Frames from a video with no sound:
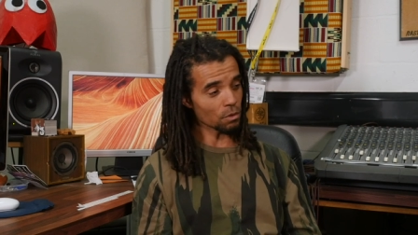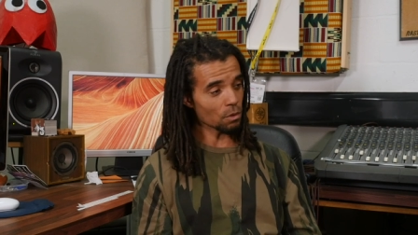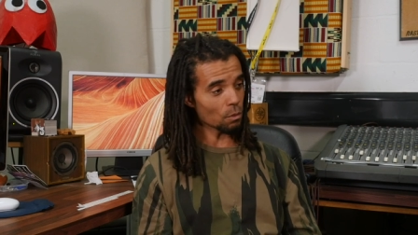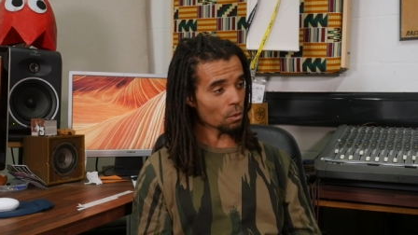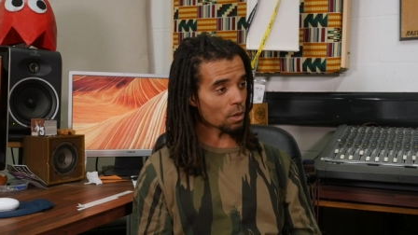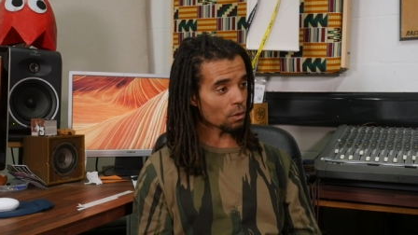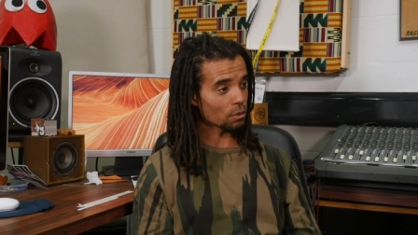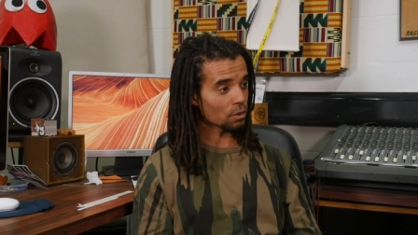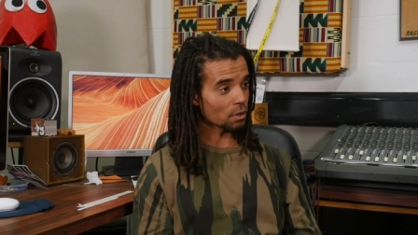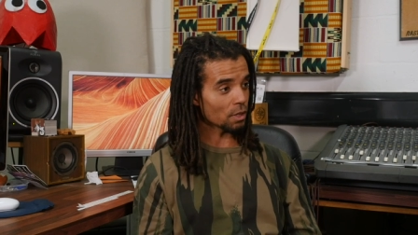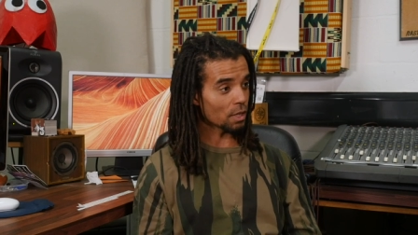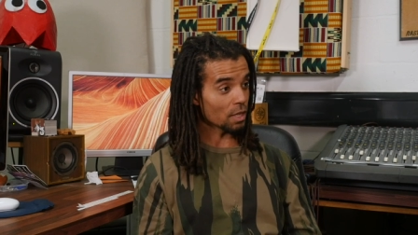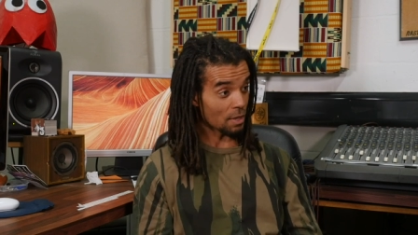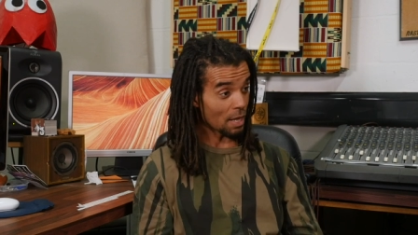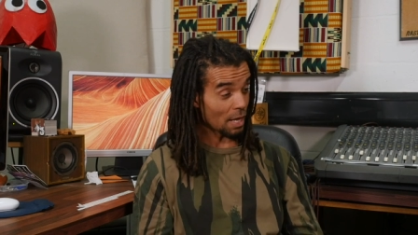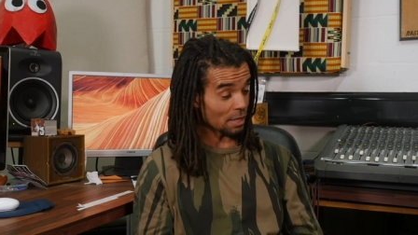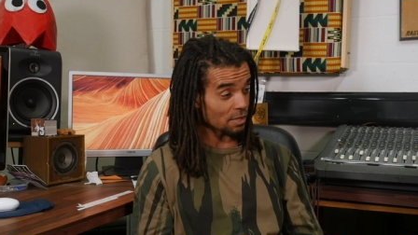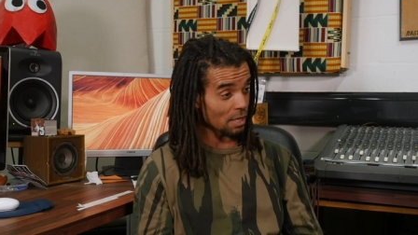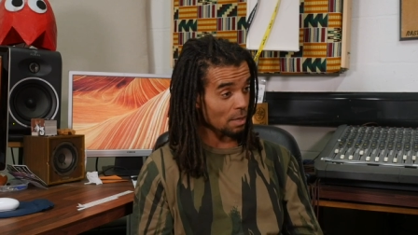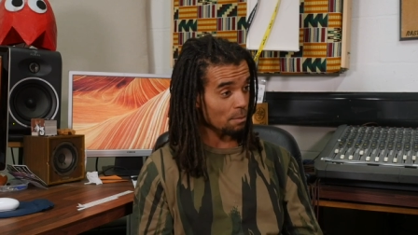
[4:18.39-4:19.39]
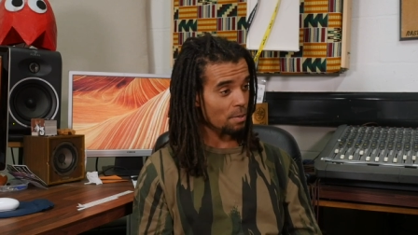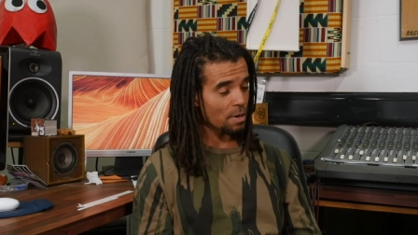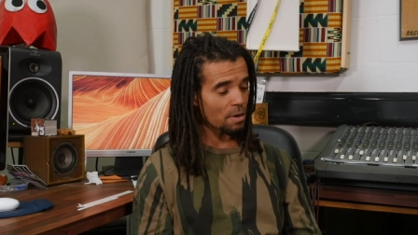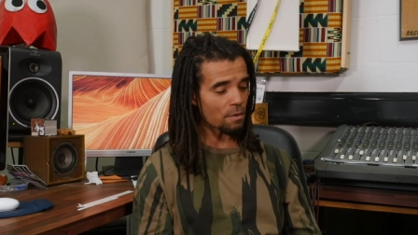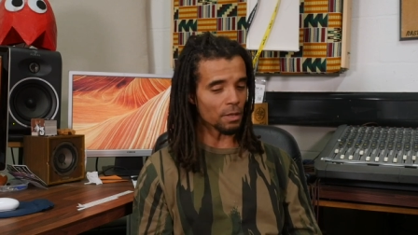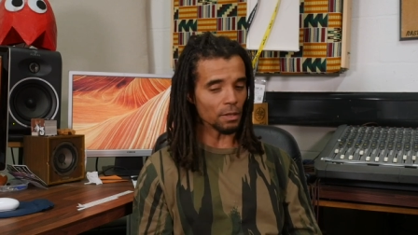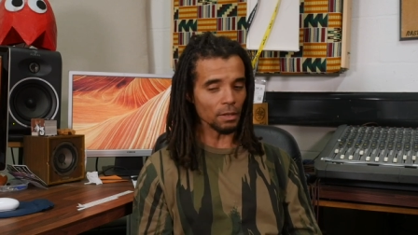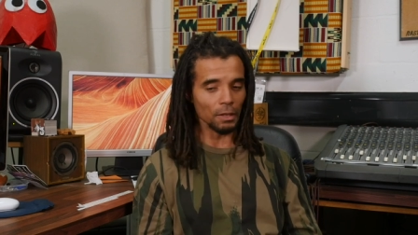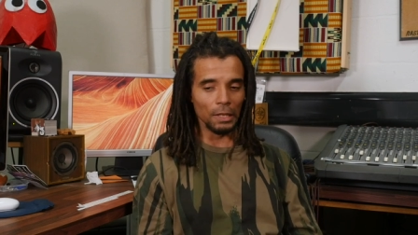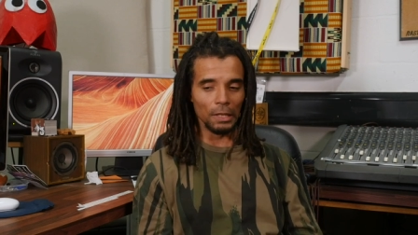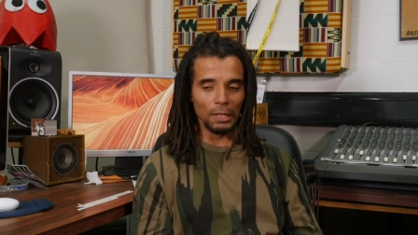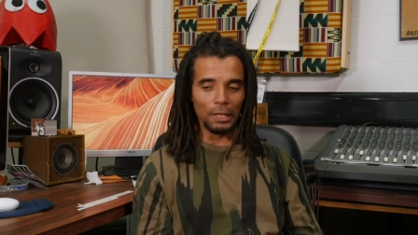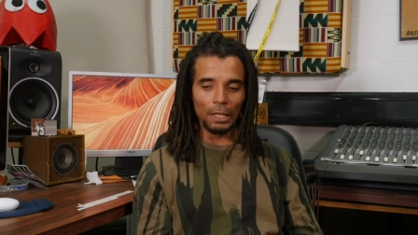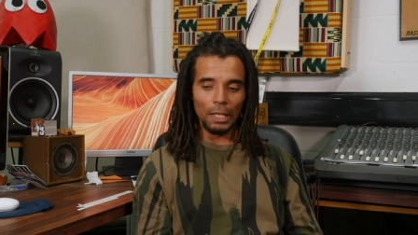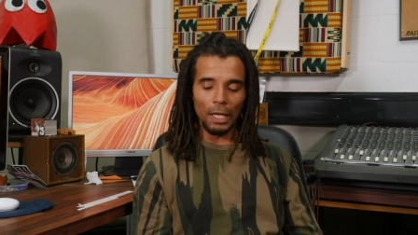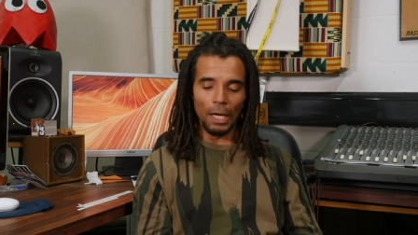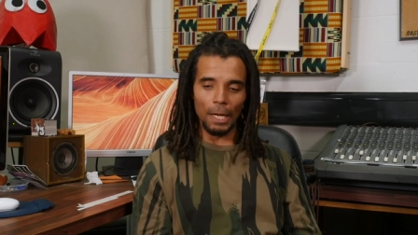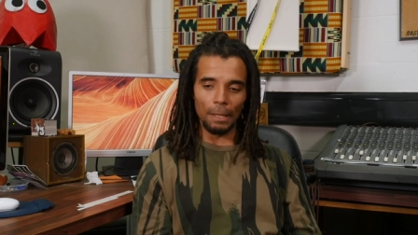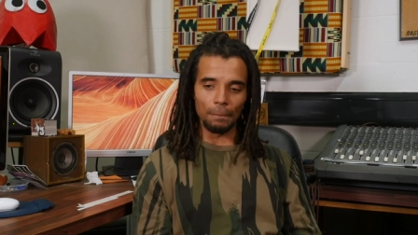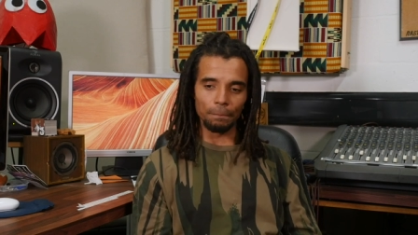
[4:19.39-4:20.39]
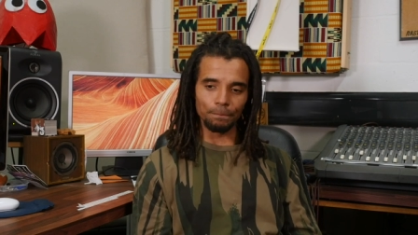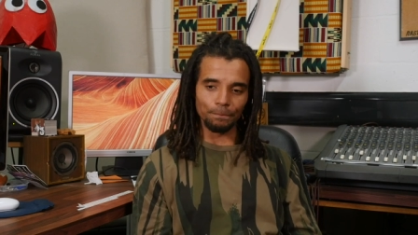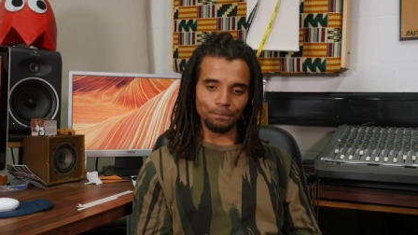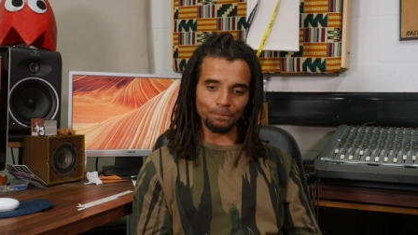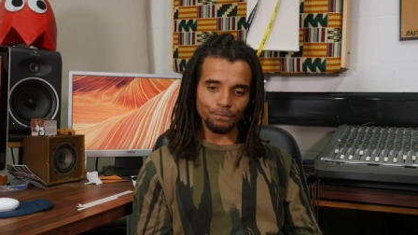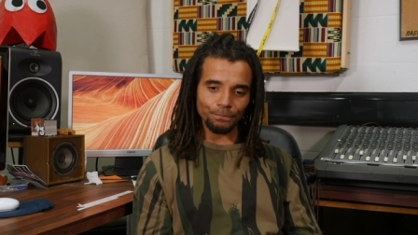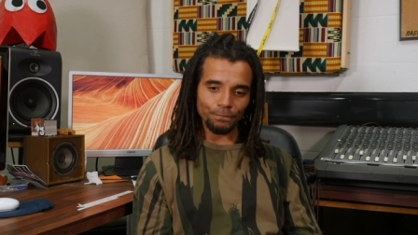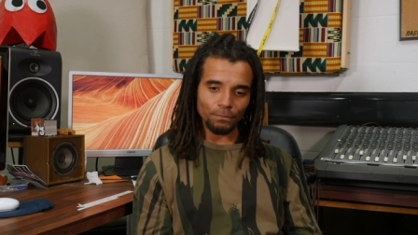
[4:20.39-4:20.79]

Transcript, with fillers: the world in that same period. Um,